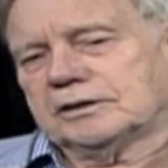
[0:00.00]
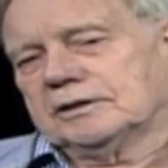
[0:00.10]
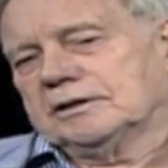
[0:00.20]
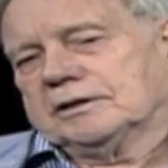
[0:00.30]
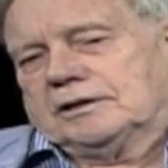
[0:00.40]

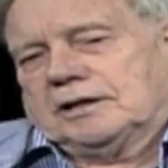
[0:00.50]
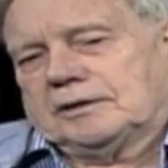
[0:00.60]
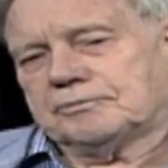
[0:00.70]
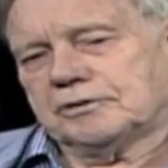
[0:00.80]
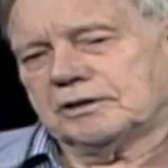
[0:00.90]
uh, in
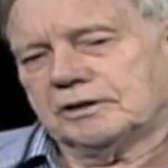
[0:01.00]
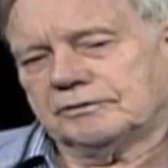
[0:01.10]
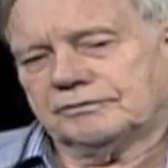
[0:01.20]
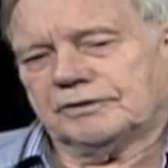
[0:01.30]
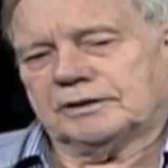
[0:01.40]
April
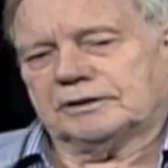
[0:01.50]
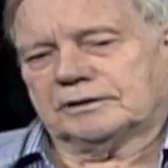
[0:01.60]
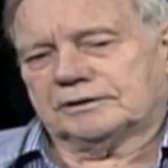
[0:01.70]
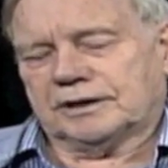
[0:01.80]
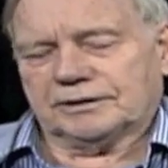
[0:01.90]
of
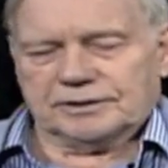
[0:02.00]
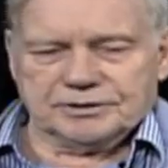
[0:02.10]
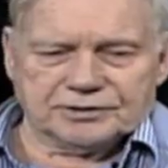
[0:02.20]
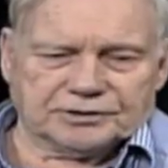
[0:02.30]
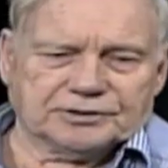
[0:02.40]
uh,
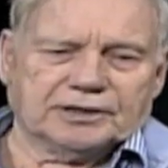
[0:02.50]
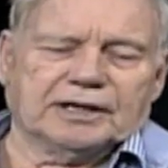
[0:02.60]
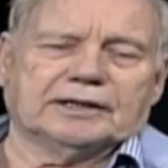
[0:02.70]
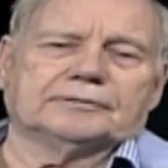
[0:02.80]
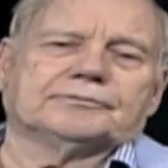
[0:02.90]

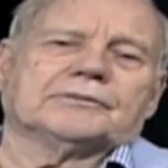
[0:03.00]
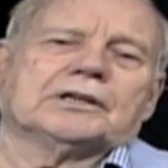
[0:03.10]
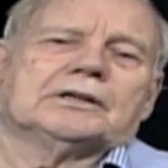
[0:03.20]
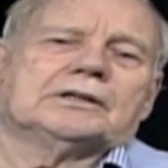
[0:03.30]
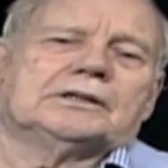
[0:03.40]
1968.
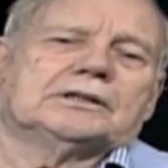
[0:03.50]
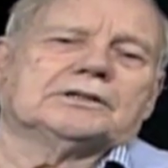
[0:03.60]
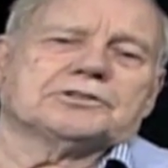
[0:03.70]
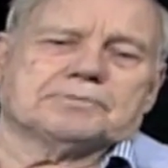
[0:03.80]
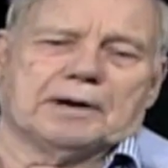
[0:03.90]

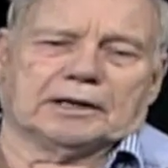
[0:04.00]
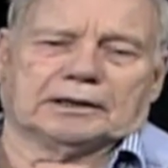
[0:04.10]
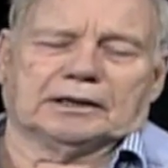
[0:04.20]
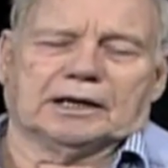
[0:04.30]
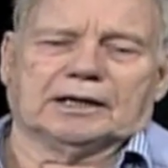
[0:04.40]

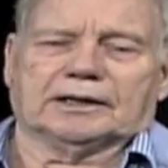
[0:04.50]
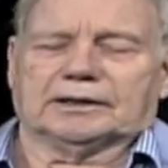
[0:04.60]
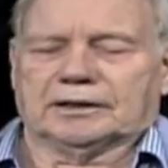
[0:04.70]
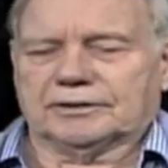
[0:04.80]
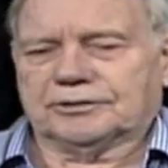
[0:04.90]
Spock and I
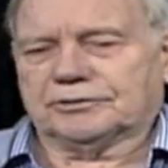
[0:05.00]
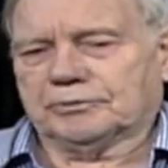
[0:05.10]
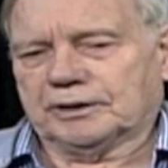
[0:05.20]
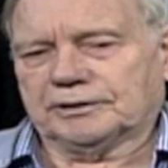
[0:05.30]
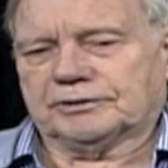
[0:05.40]
and others
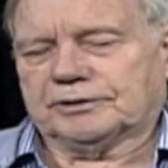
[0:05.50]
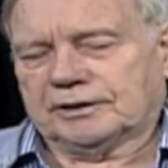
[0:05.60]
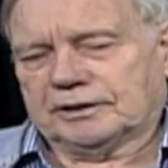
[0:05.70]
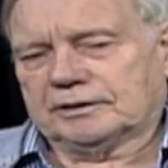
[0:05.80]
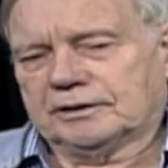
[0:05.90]
went to
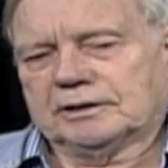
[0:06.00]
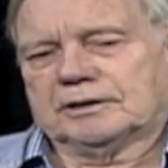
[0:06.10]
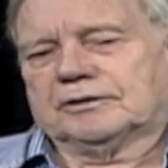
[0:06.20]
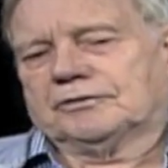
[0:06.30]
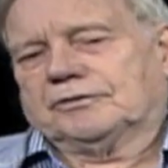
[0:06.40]
the
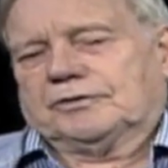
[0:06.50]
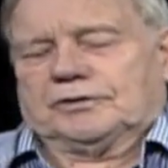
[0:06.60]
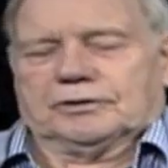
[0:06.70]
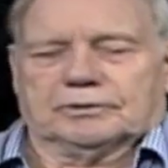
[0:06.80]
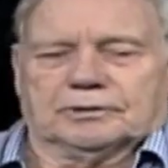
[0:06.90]

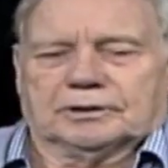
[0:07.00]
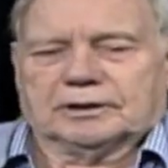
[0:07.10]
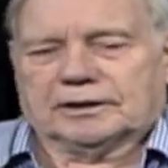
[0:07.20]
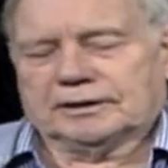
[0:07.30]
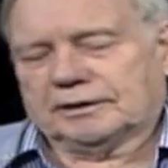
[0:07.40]

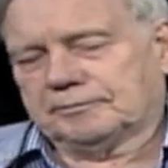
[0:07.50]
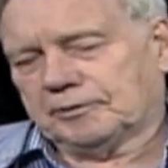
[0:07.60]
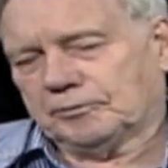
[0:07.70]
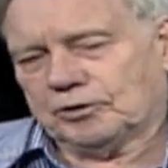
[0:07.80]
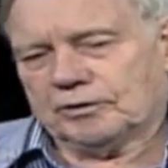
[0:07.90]
funeral and the
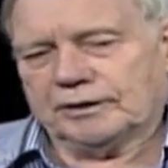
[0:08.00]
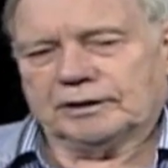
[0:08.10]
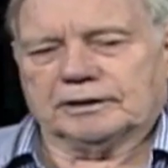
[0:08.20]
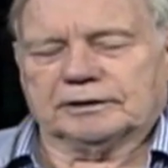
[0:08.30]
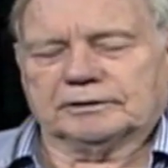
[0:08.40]

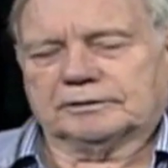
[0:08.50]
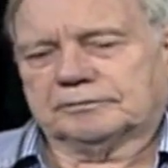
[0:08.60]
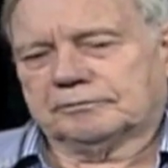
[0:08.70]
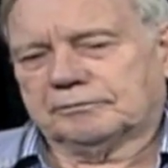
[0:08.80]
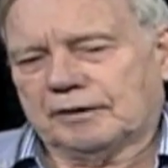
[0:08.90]
memorial in
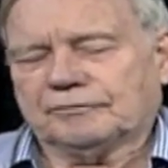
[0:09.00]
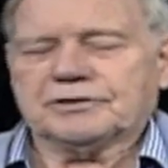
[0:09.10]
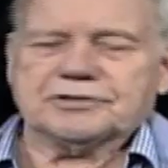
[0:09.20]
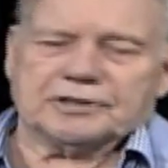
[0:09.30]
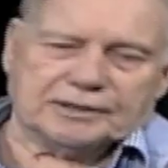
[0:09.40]

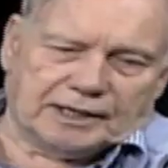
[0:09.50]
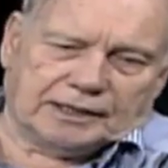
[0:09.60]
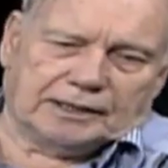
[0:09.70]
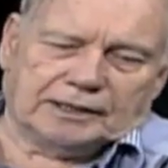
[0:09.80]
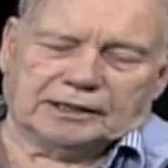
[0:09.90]
Memphis and then
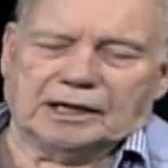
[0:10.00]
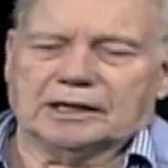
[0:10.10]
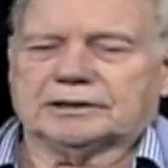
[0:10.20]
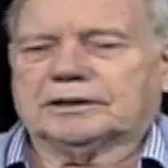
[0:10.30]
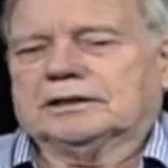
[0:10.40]
in
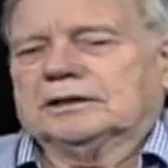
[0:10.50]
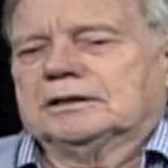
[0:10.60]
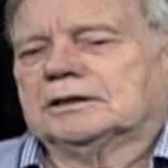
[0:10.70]
Atlanta.